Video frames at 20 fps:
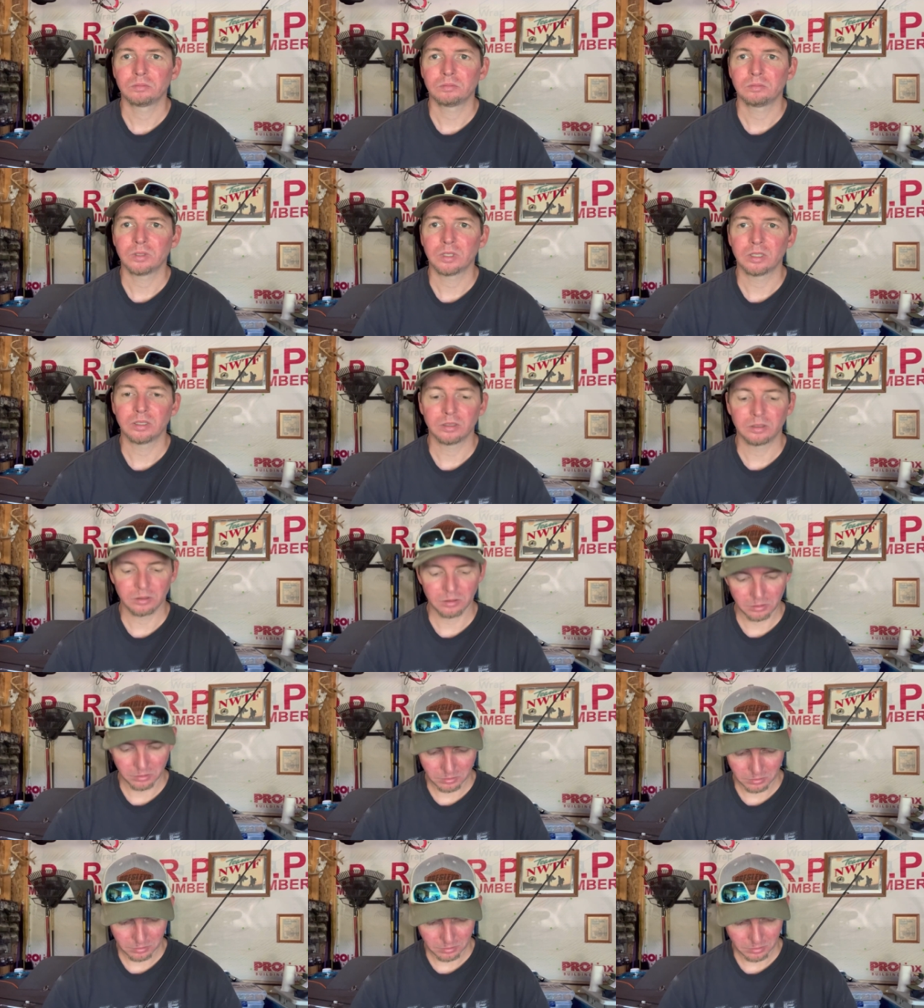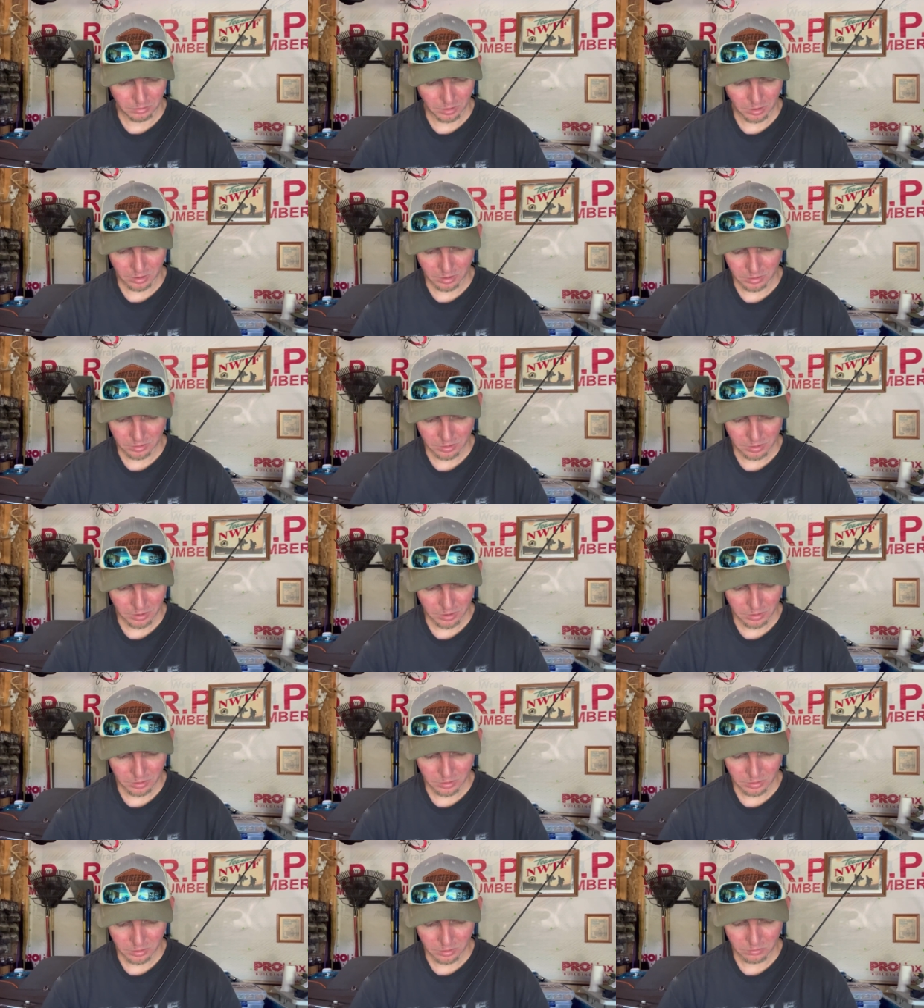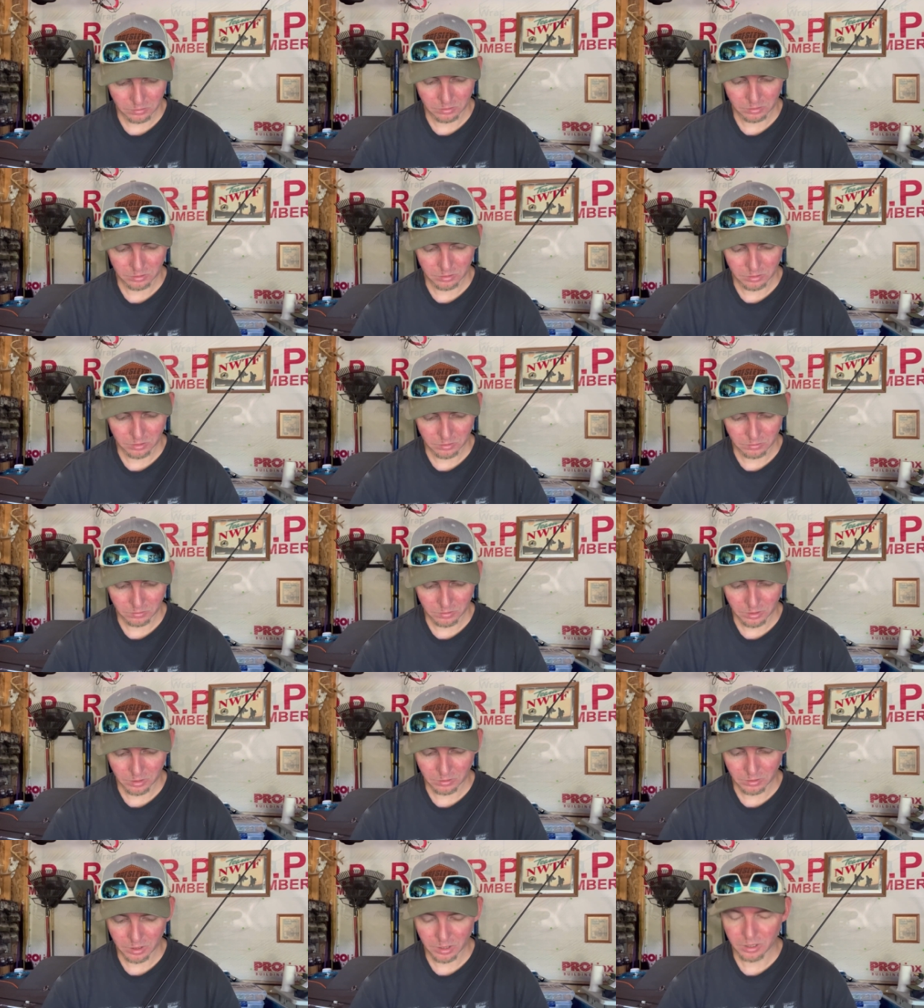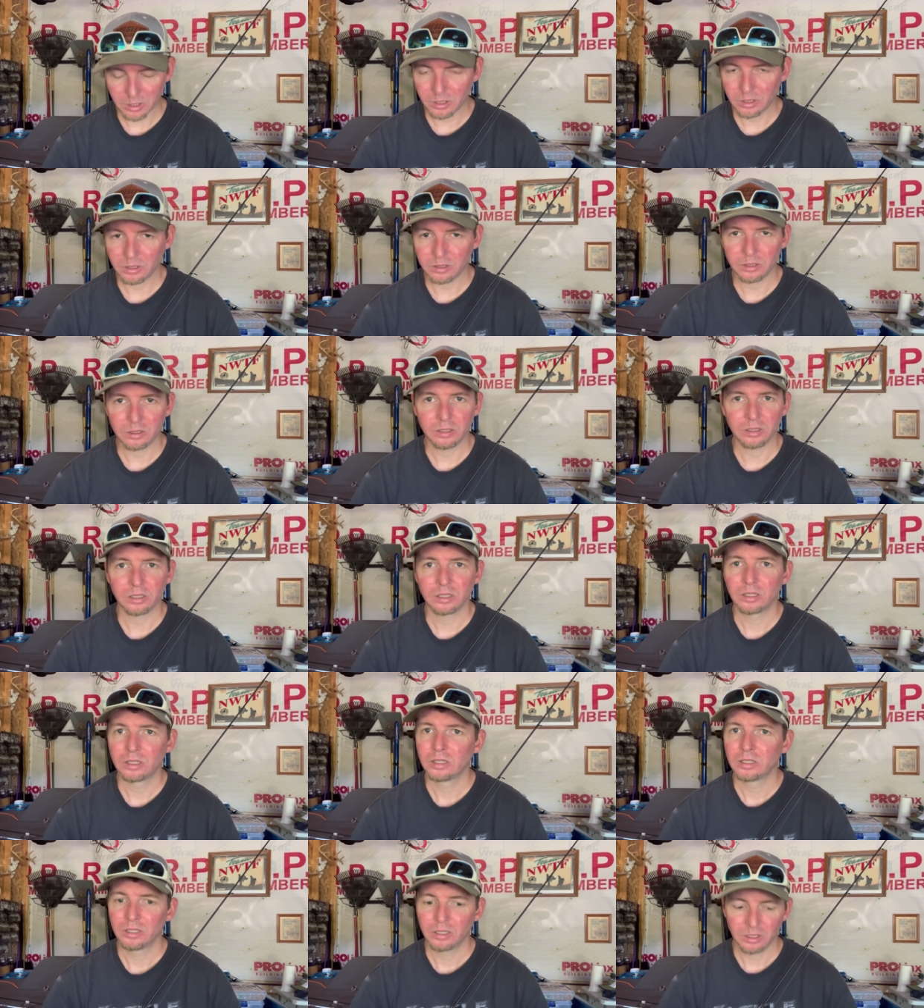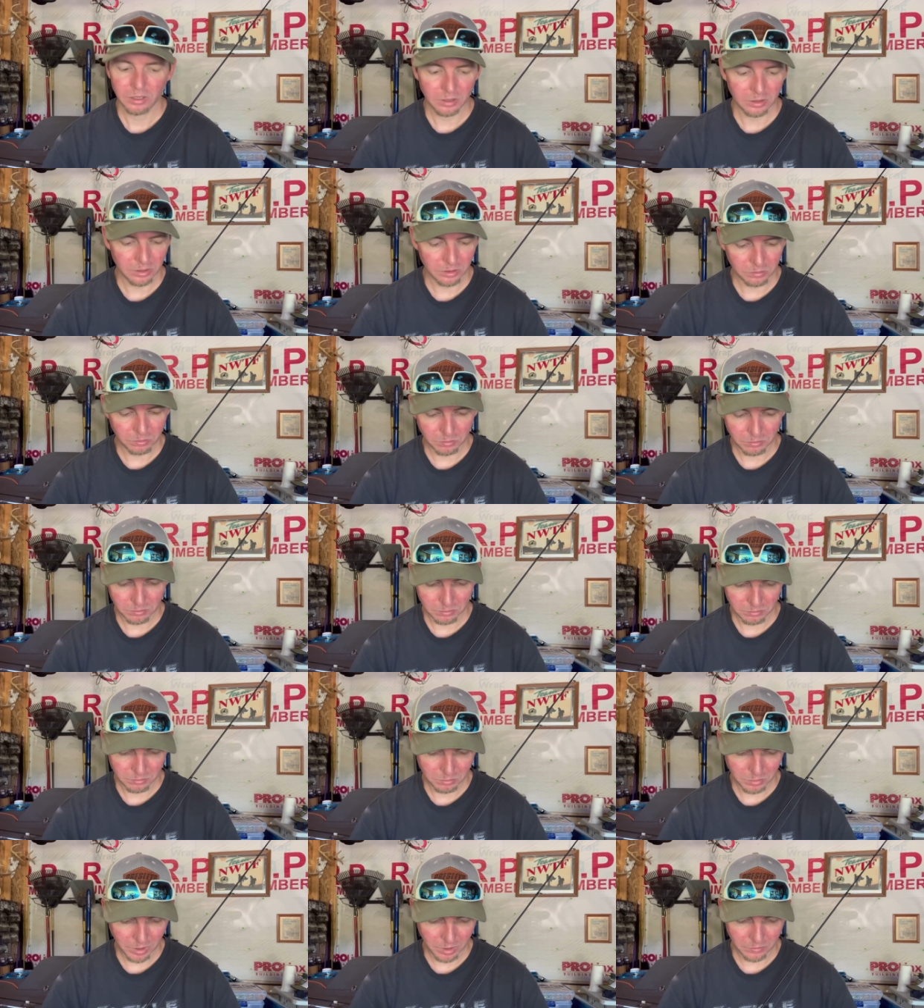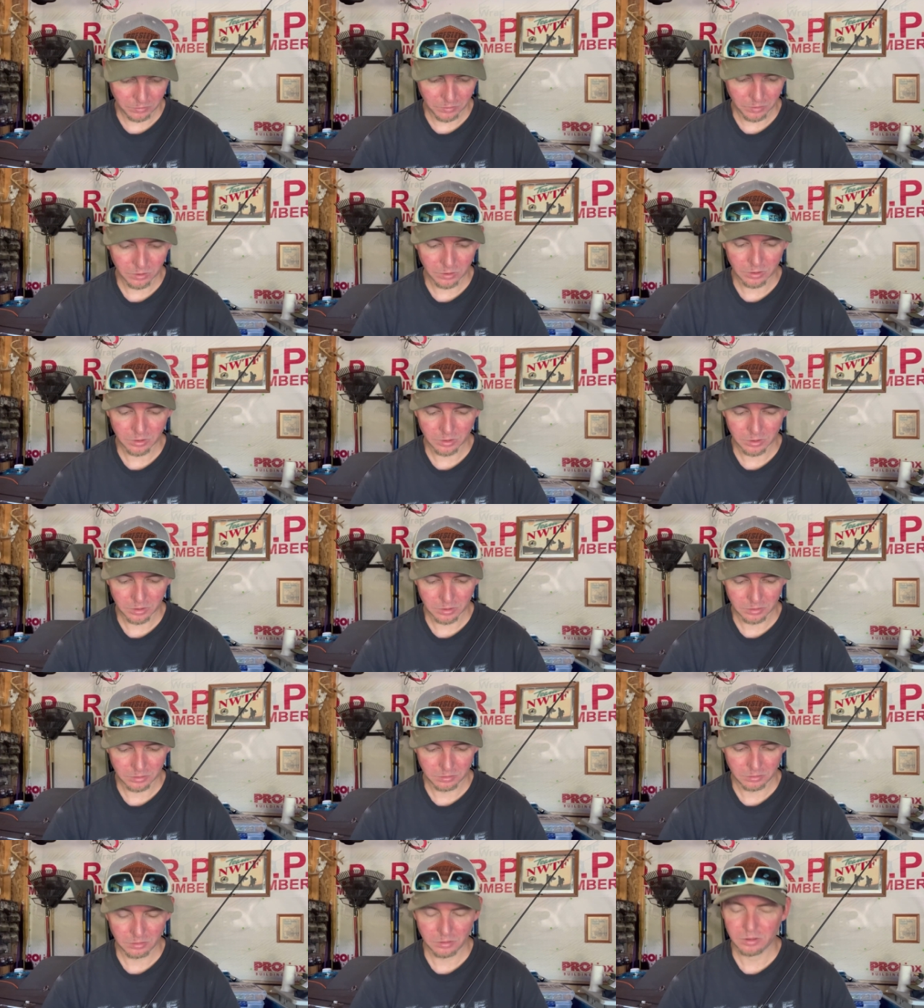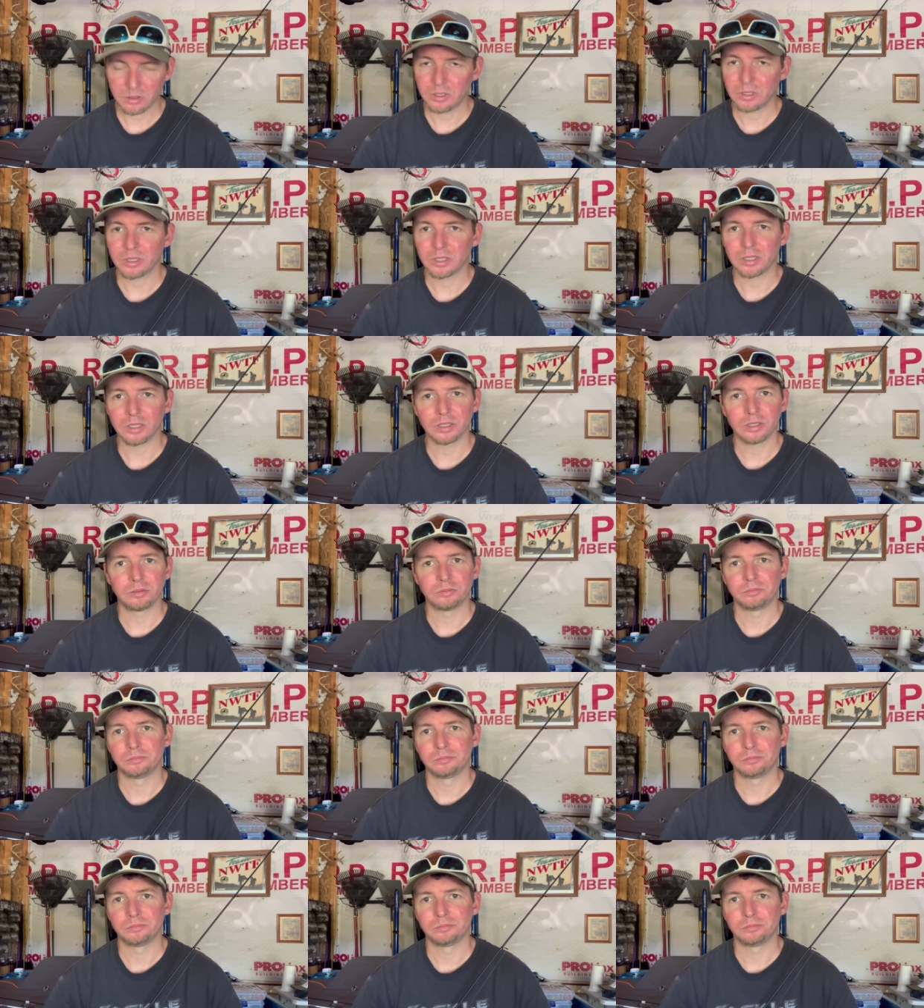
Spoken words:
And like I said, this rig right here is by far the